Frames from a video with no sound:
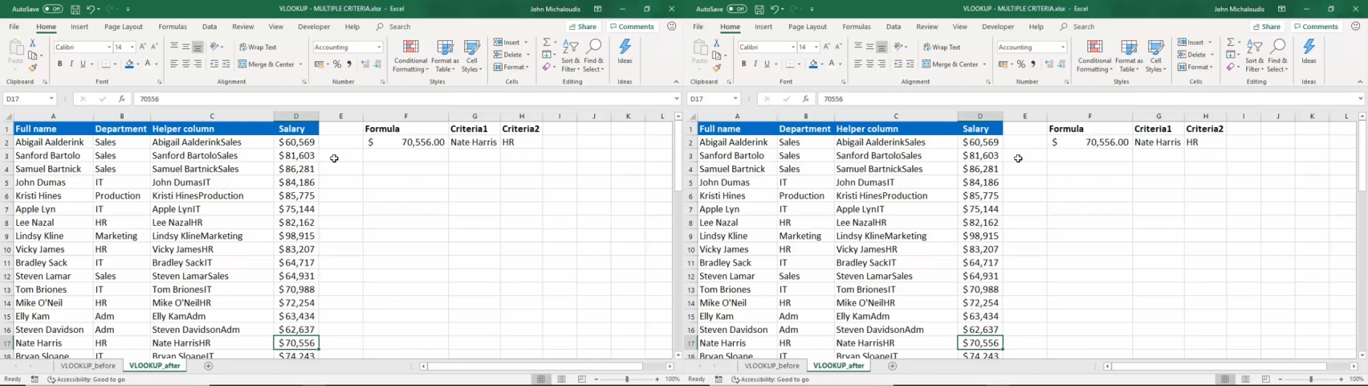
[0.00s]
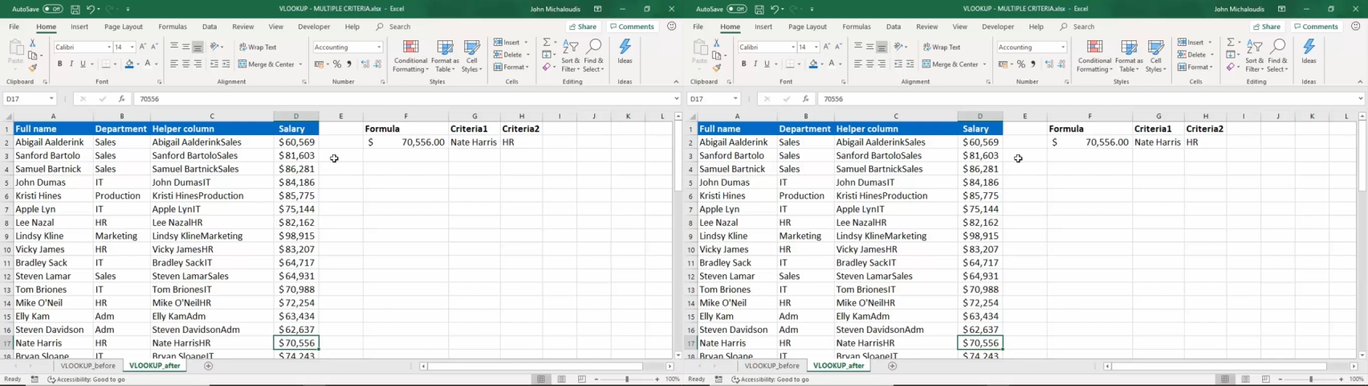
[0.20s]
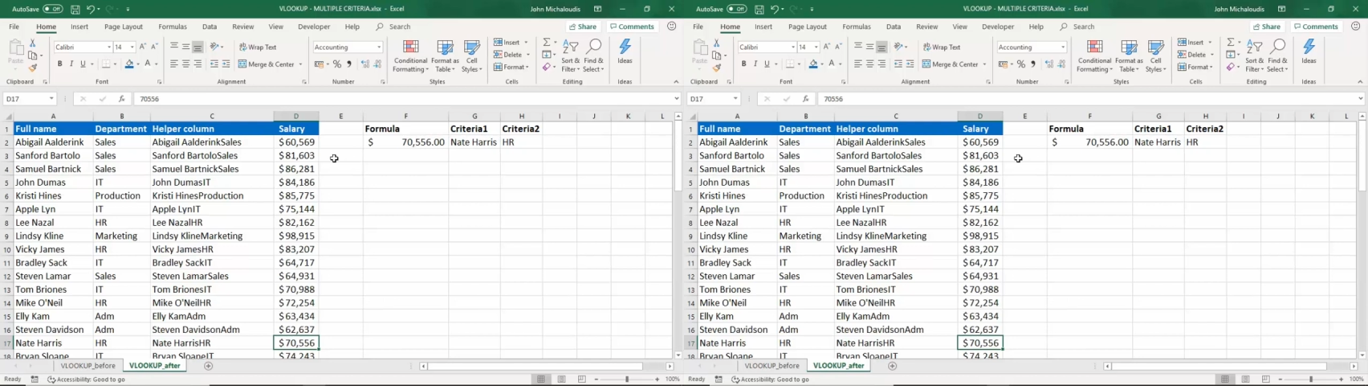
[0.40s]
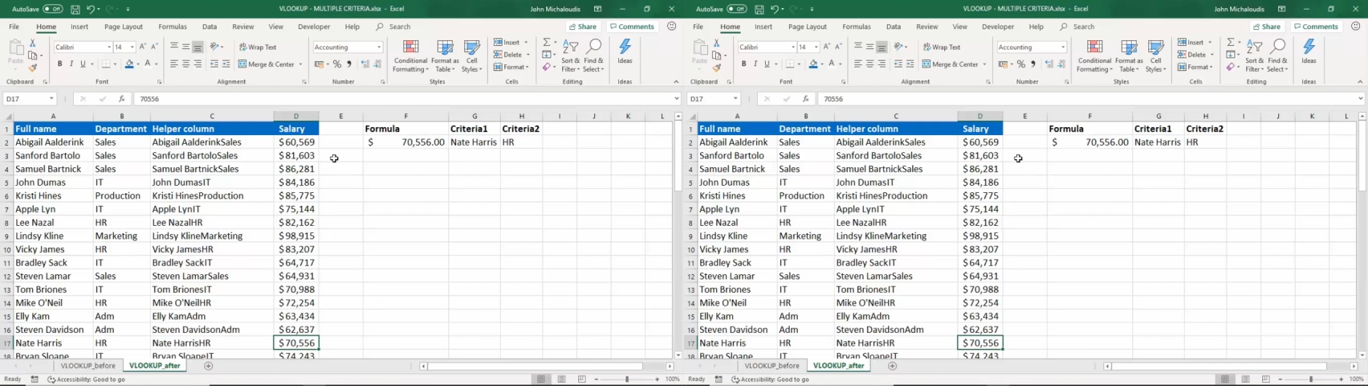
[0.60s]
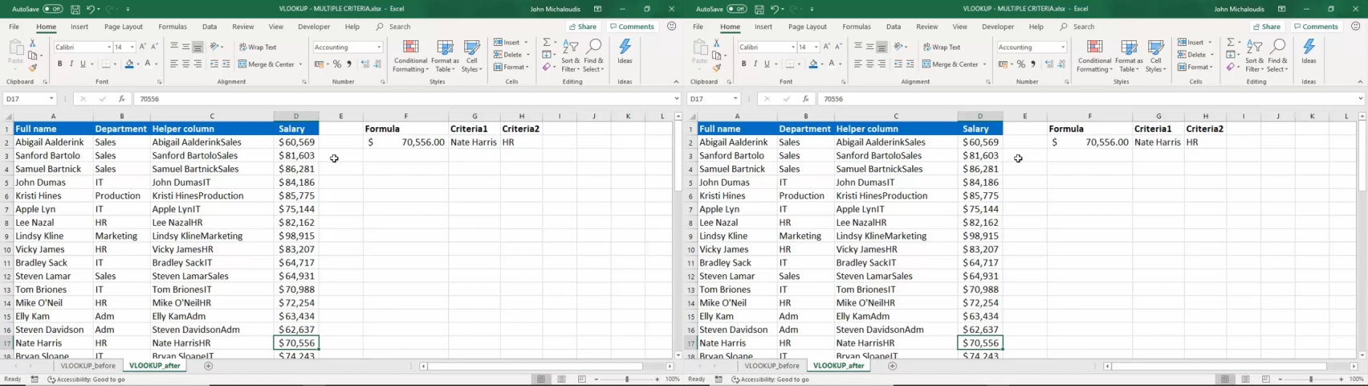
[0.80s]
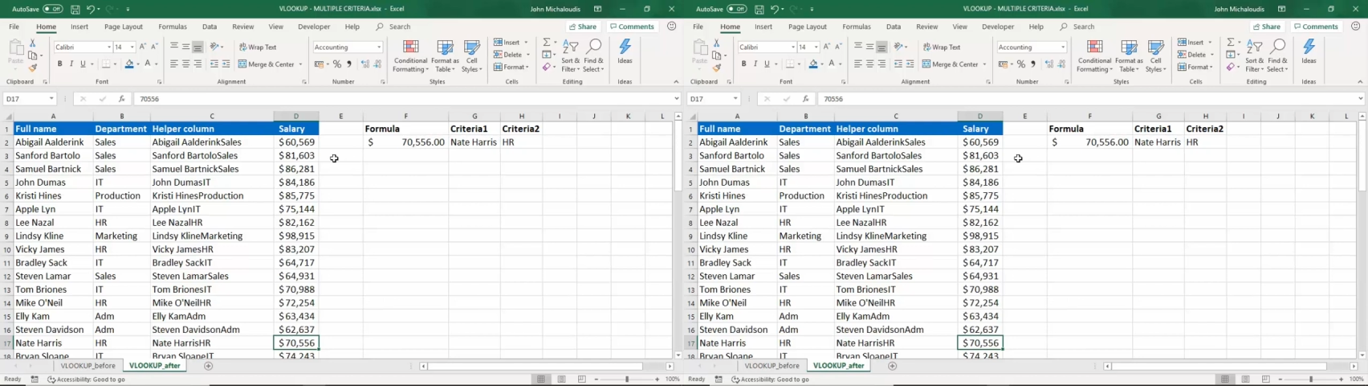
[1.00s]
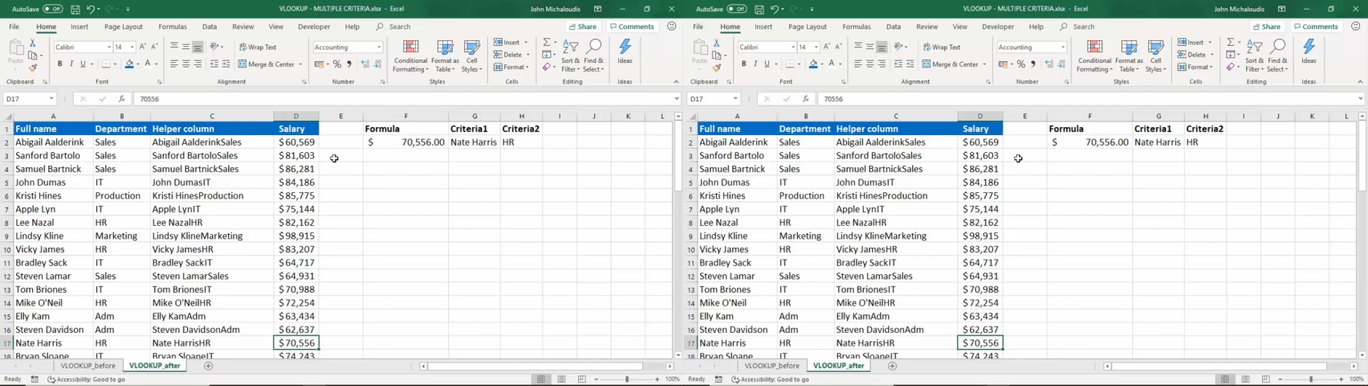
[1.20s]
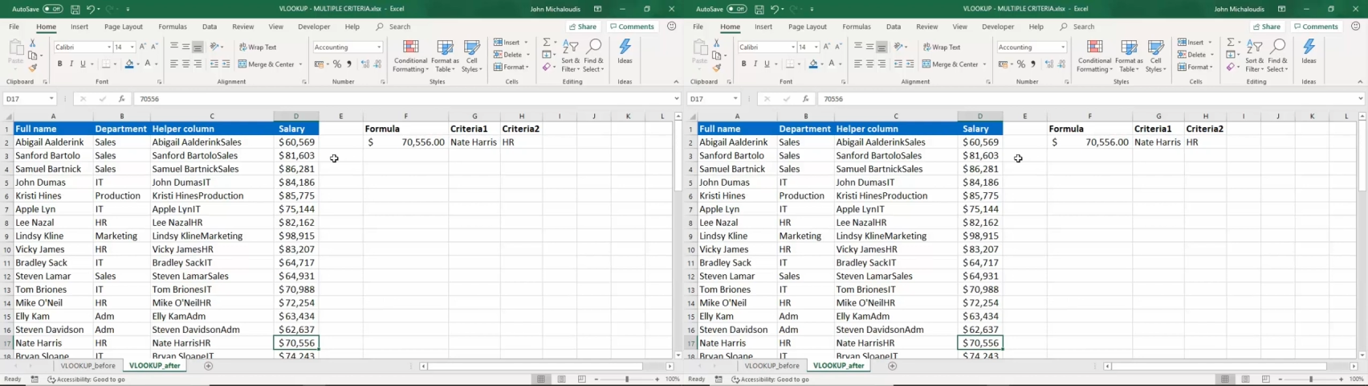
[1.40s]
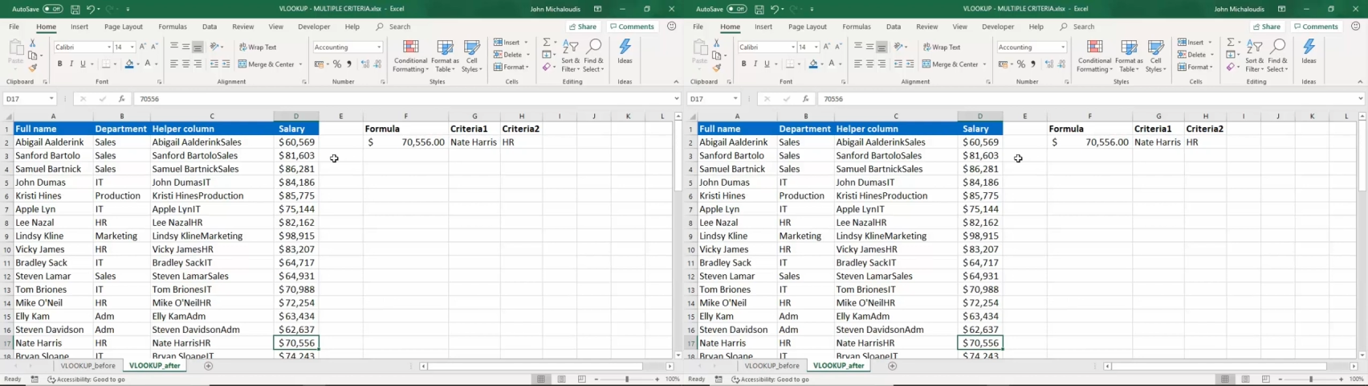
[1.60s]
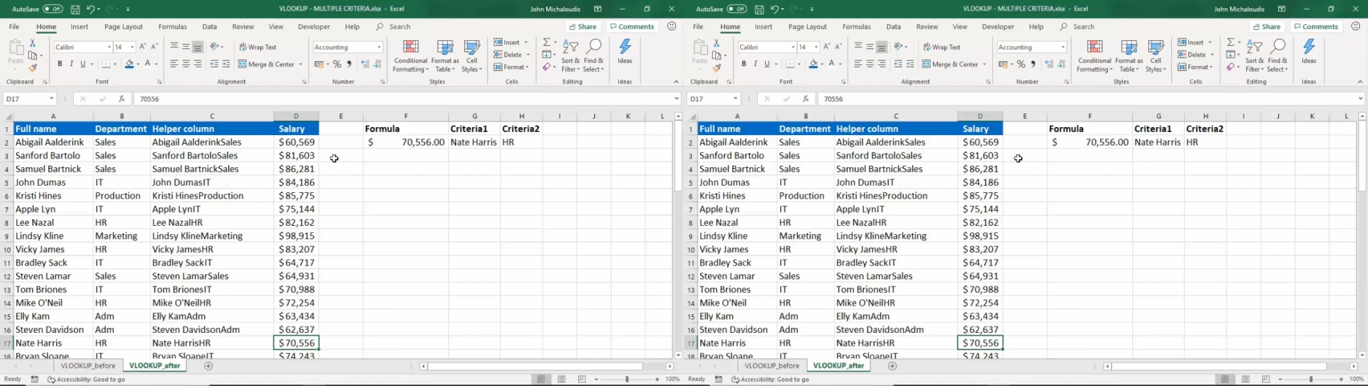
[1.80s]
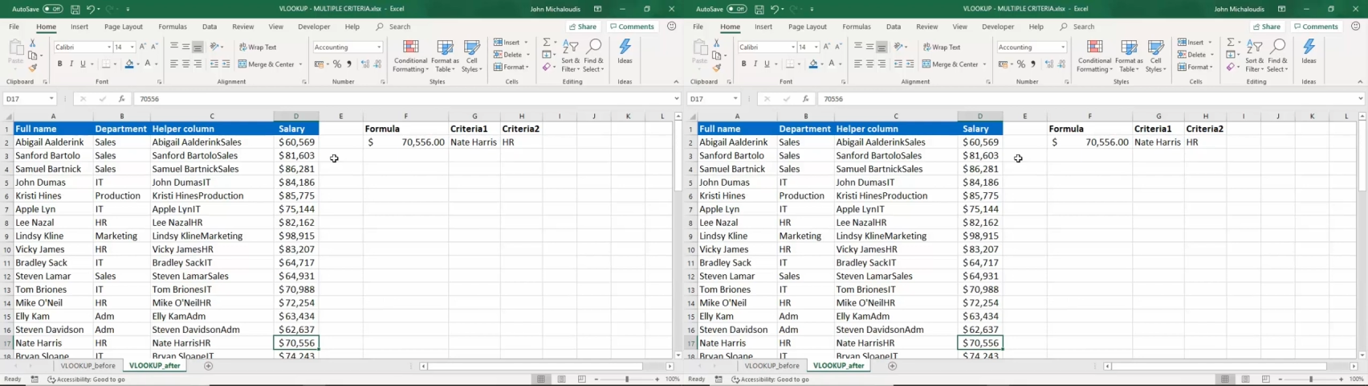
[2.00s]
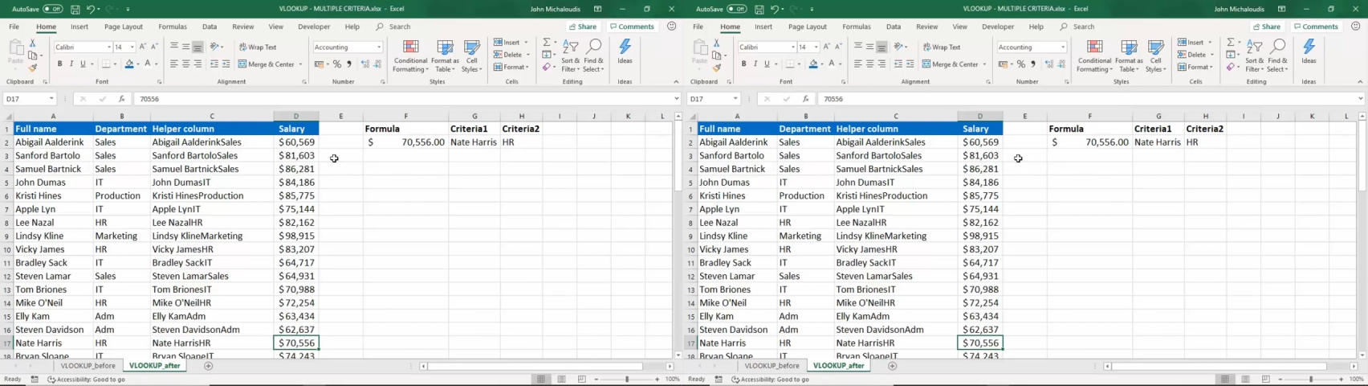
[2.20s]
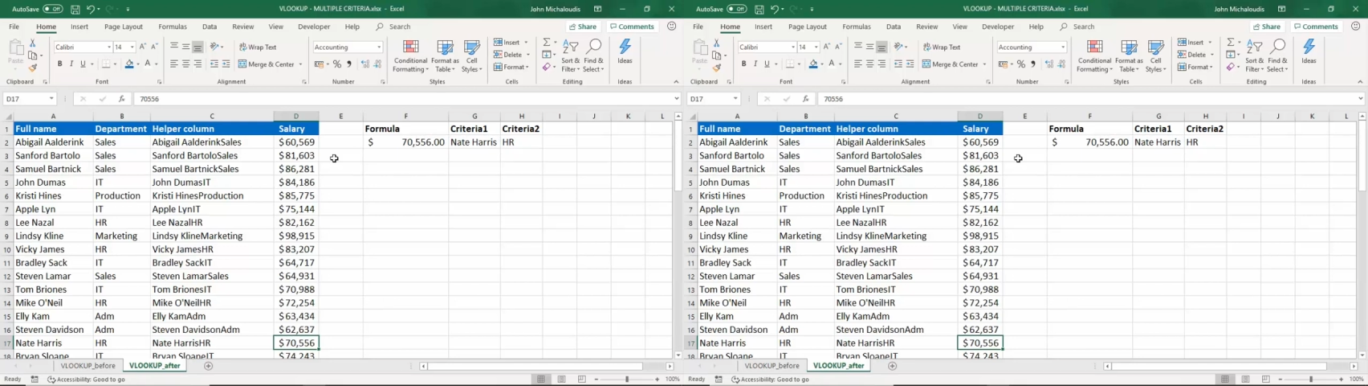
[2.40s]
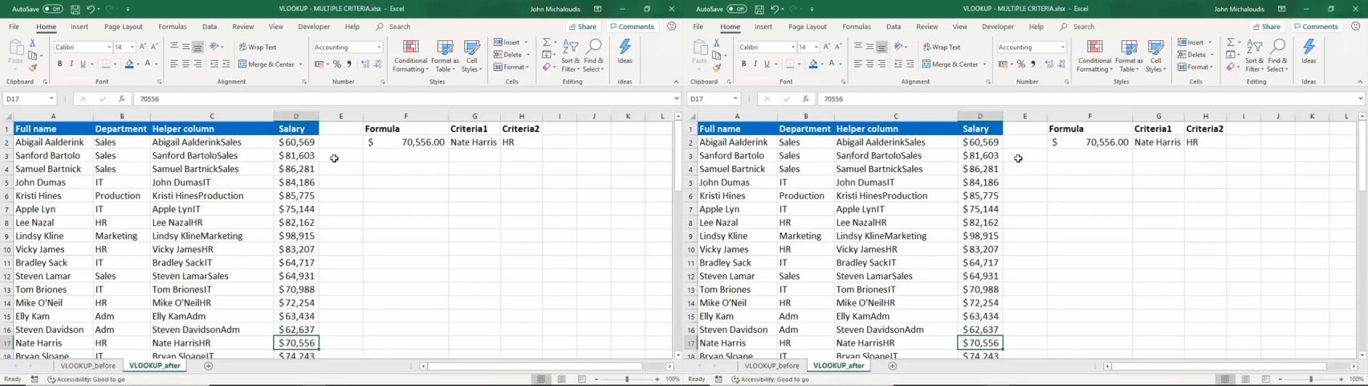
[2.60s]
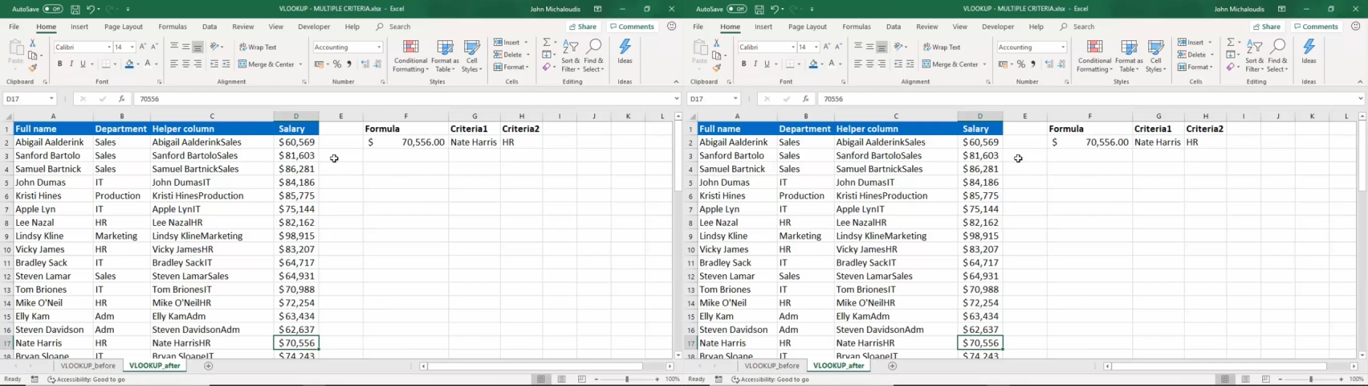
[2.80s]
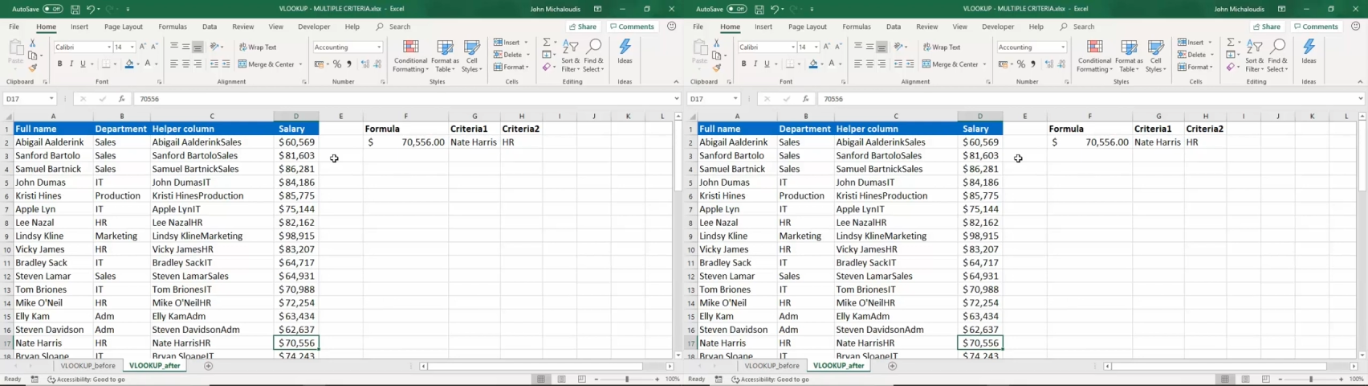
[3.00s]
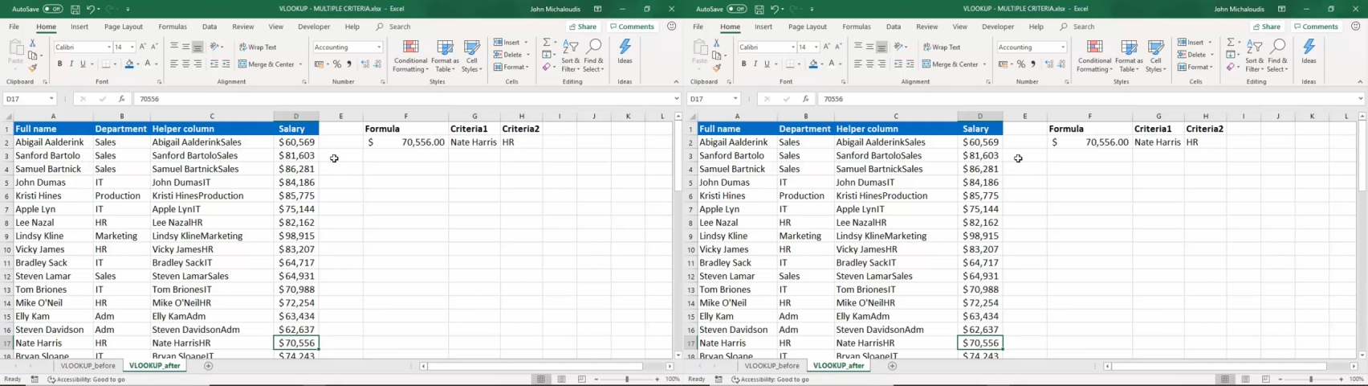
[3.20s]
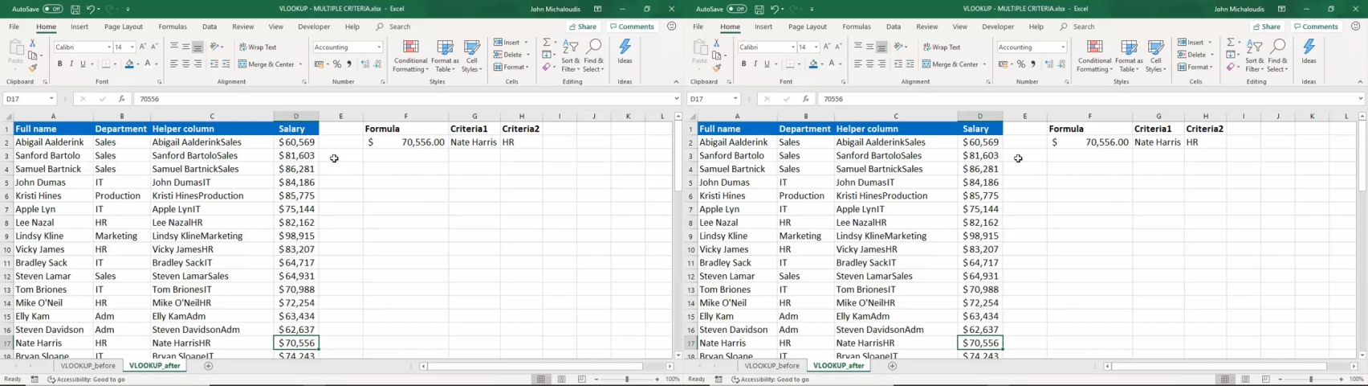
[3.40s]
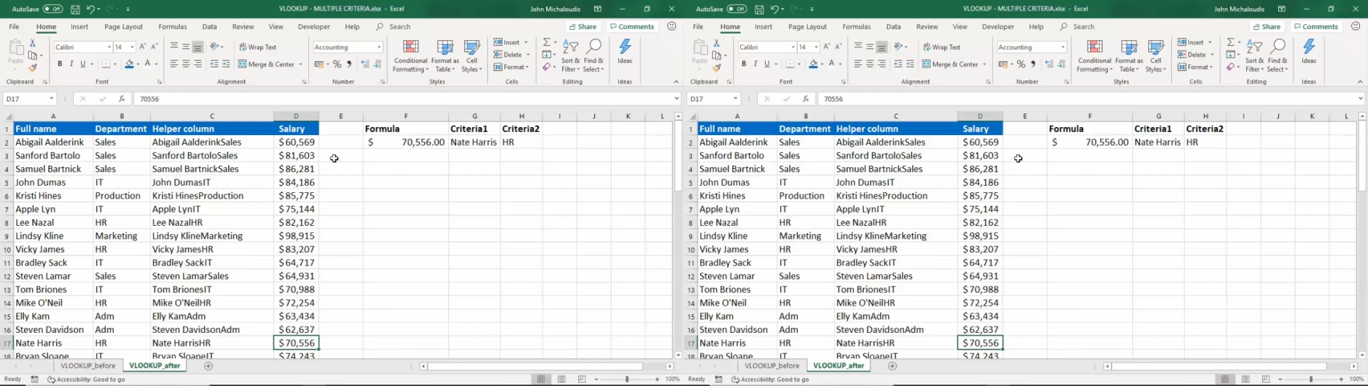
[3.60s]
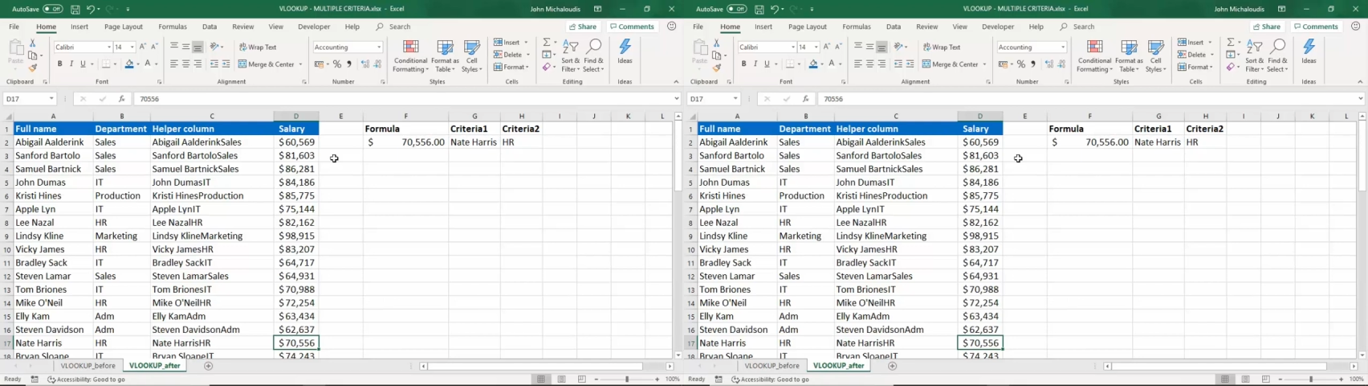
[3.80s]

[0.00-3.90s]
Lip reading: Nobody's mouth can be seen.